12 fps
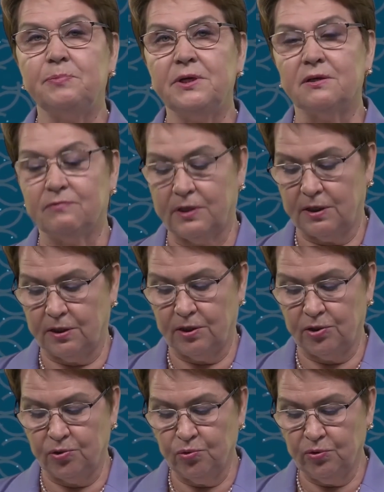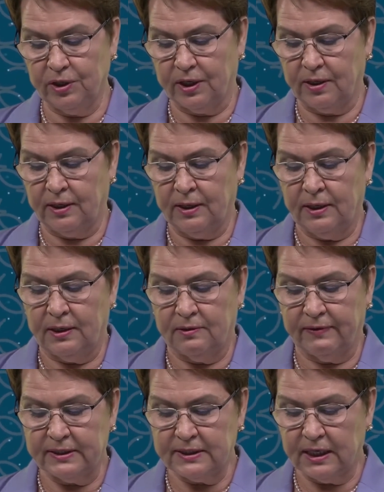Altogether, by
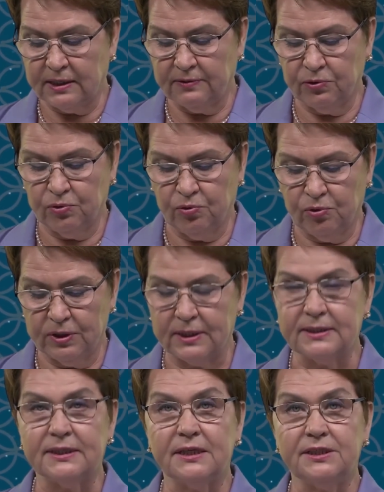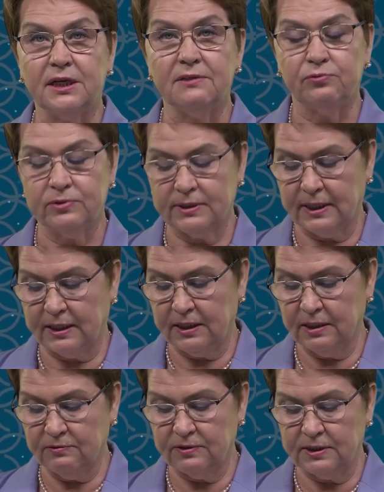July
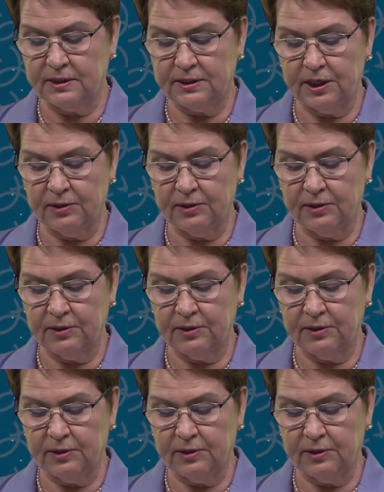31st of this